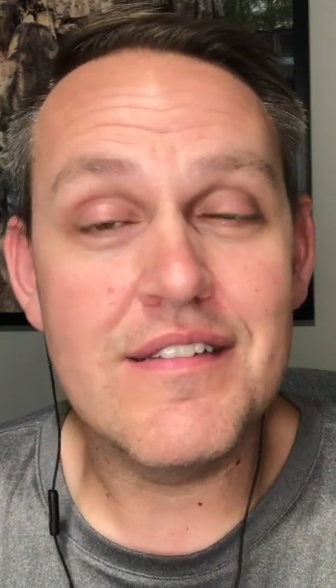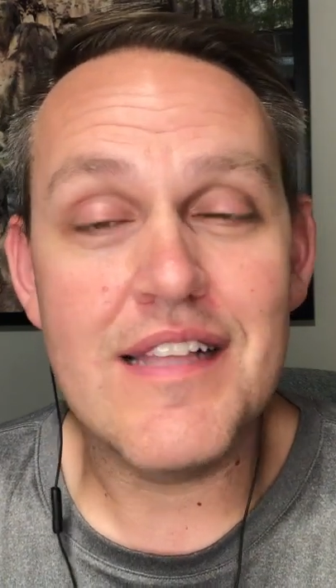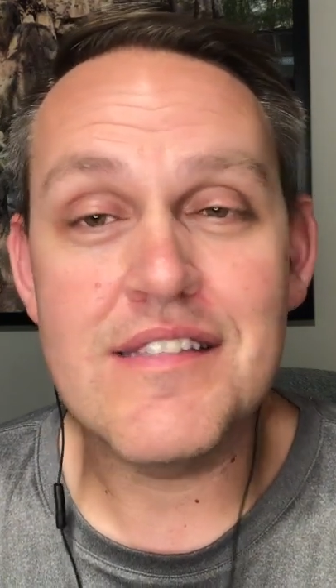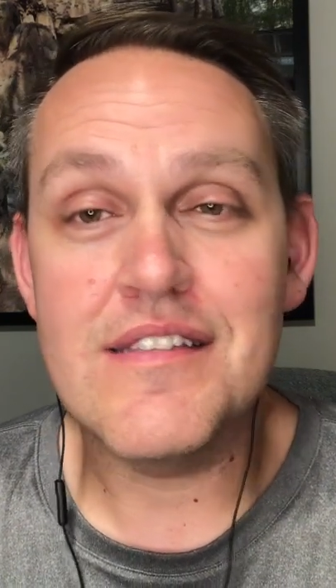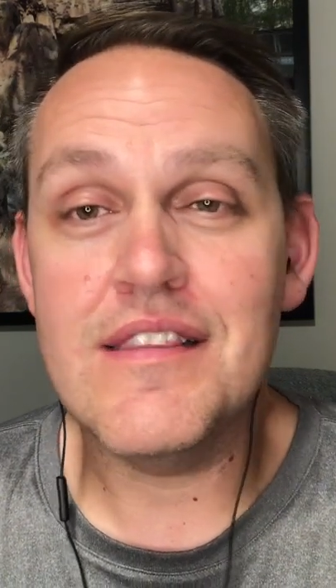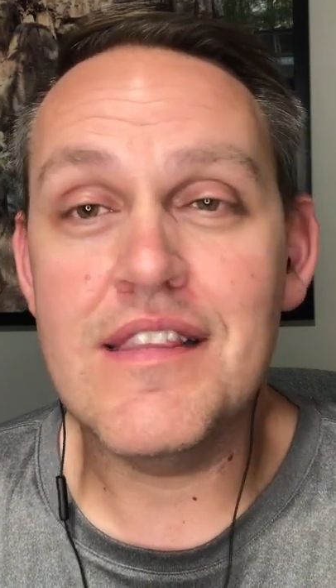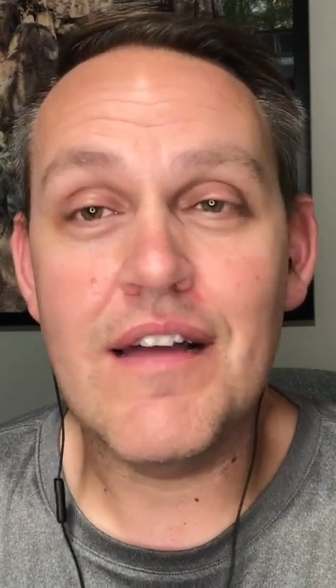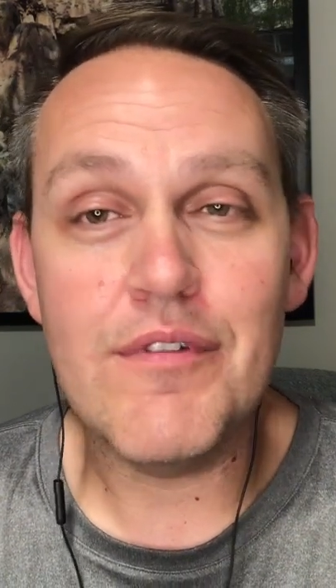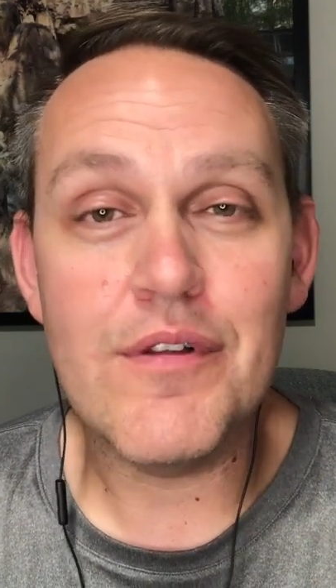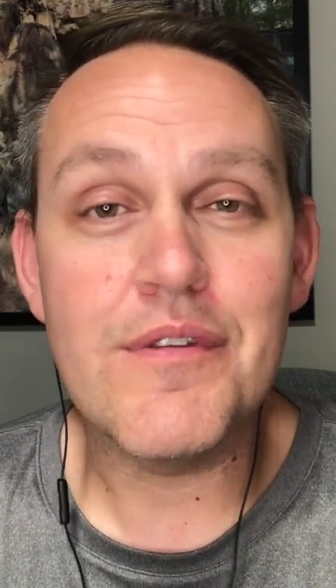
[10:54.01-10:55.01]
that's the
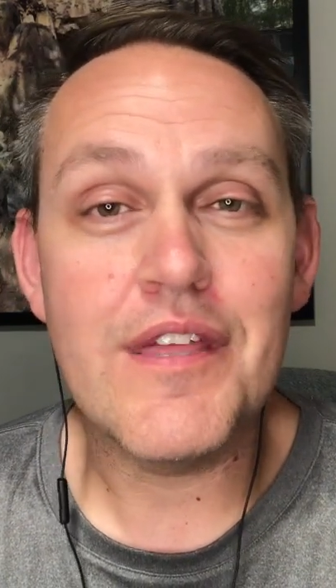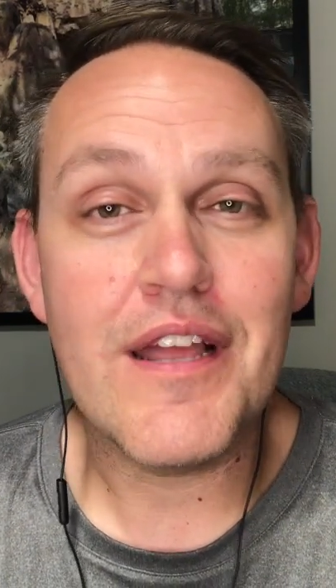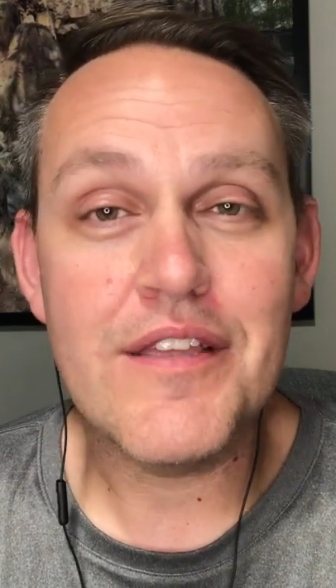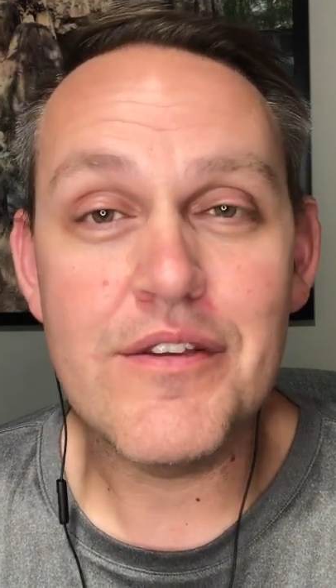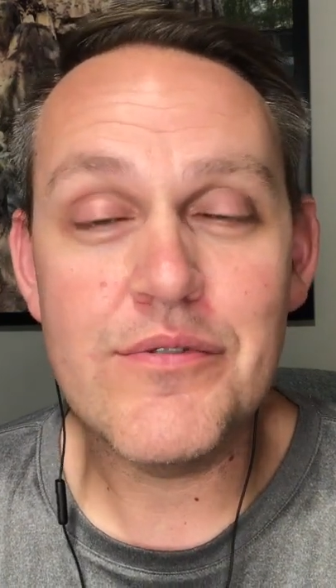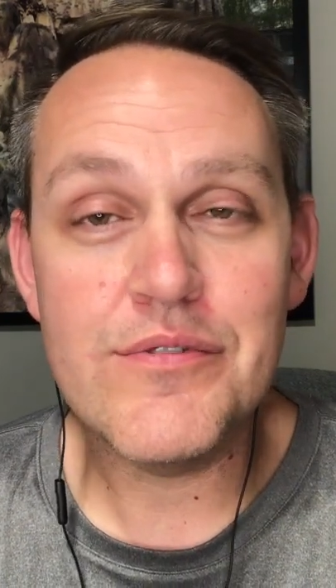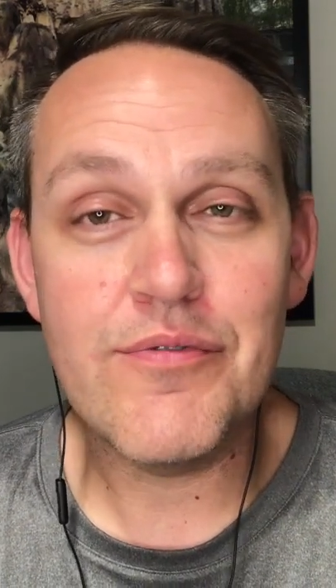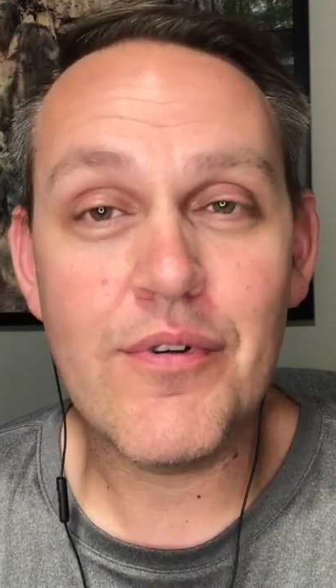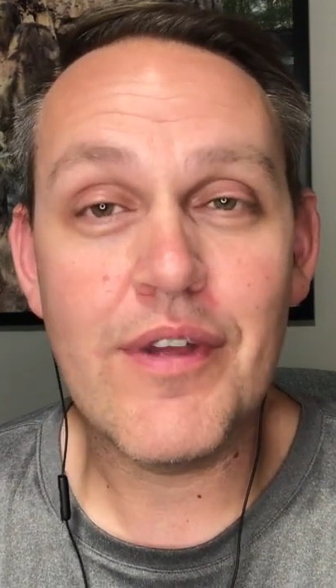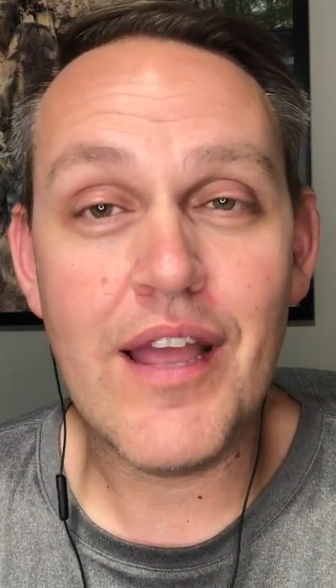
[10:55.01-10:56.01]
leveler that I used
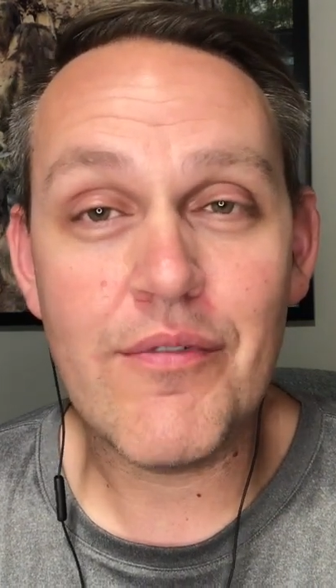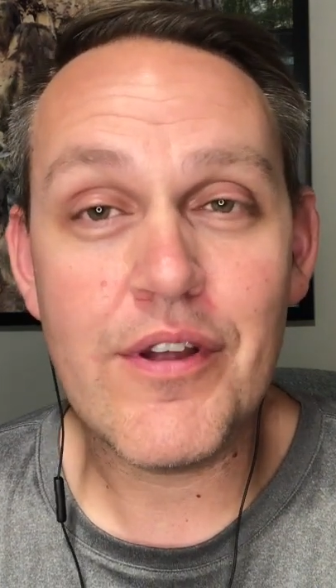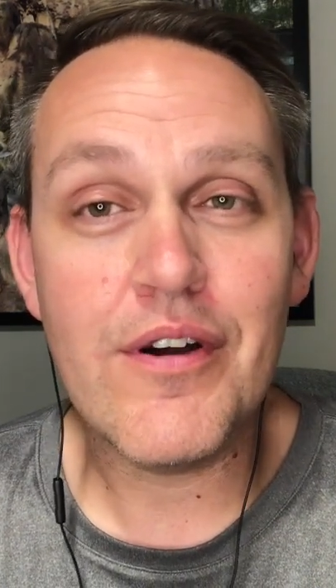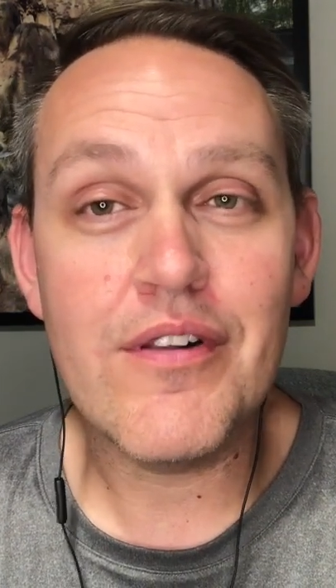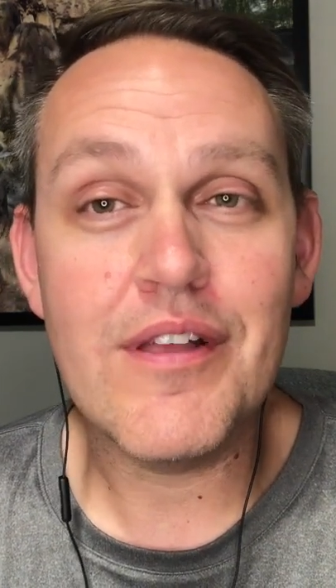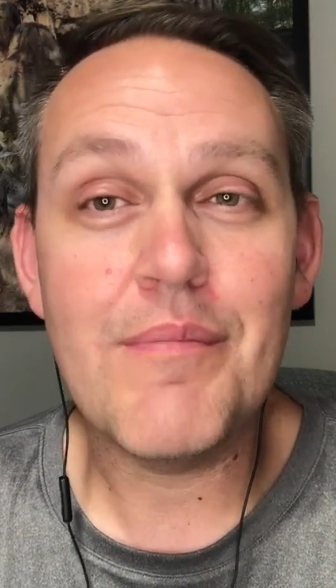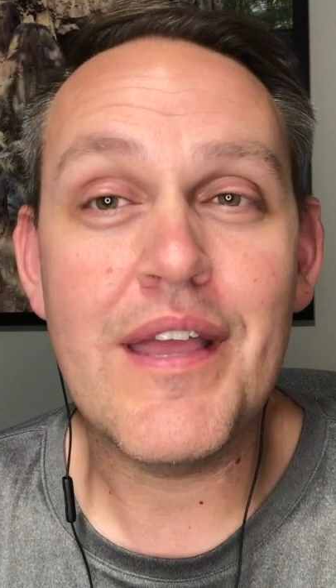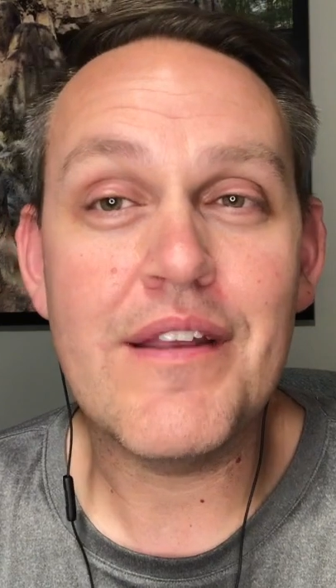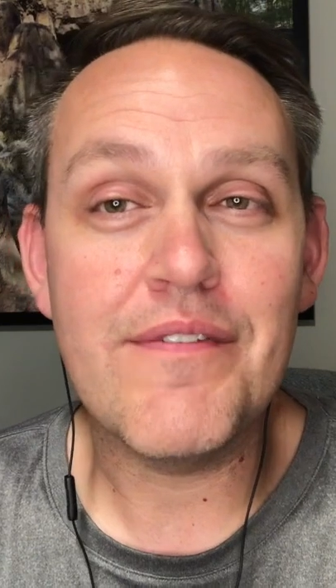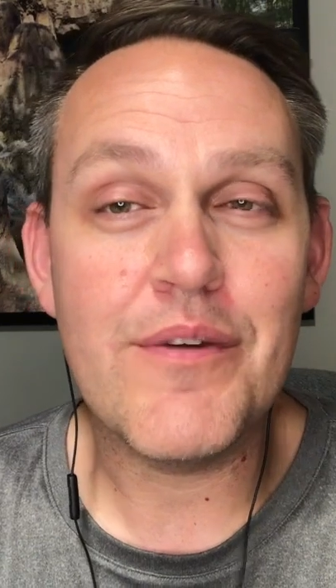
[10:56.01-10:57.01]
for every call I
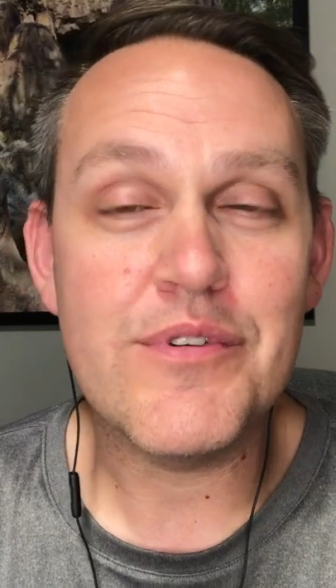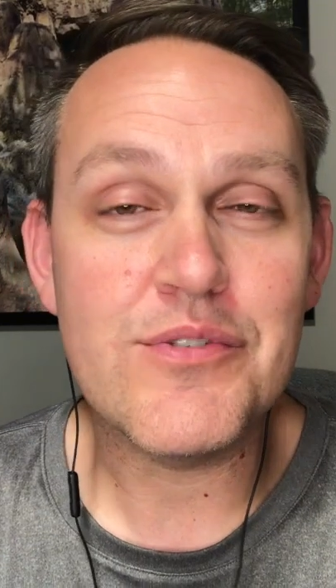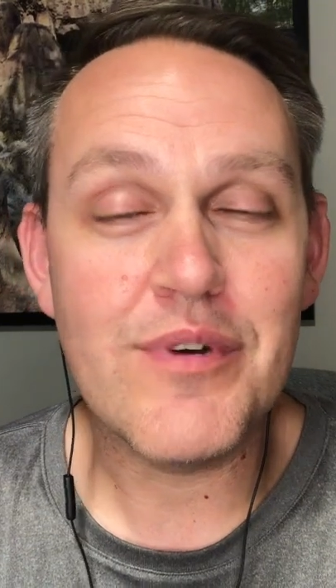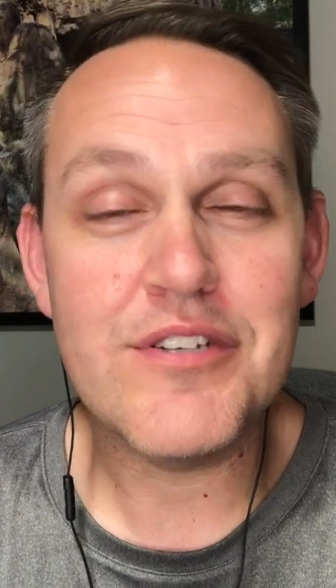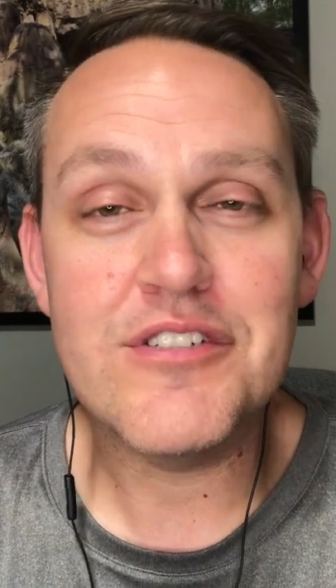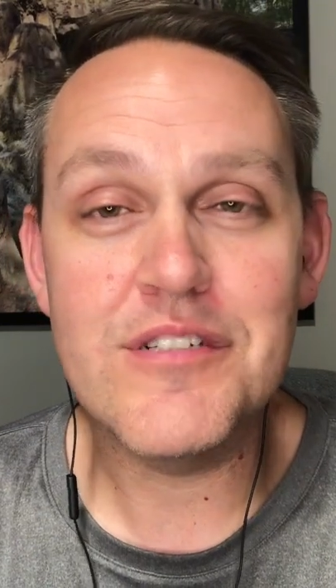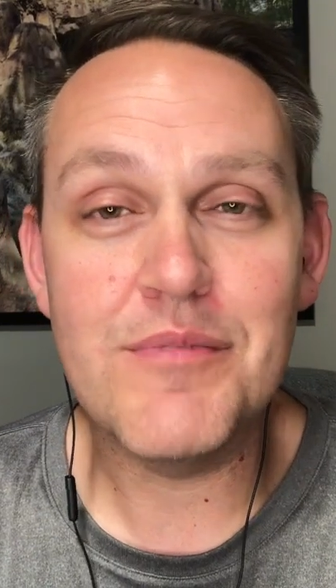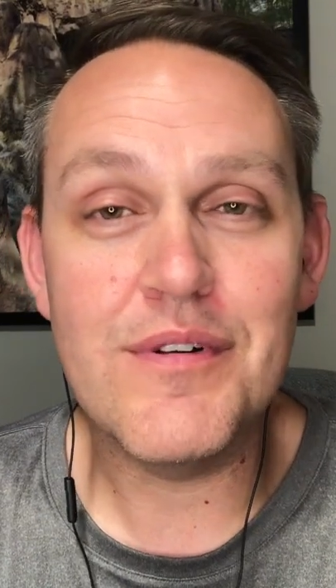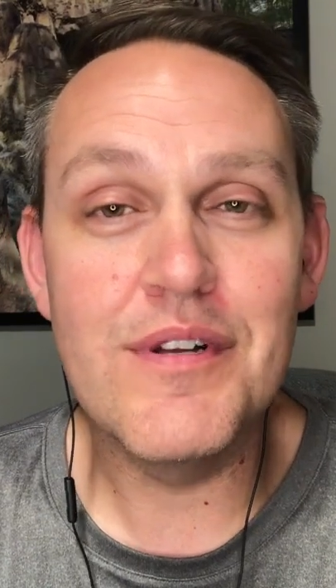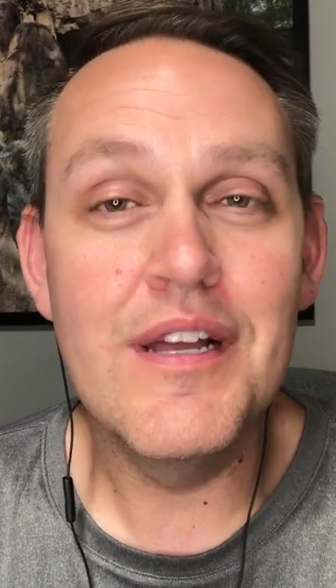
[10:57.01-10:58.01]
made. If it was
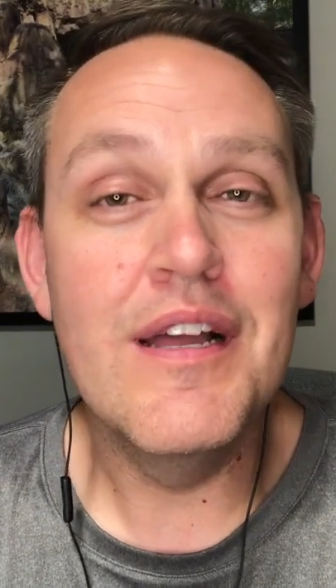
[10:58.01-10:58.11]
questionable,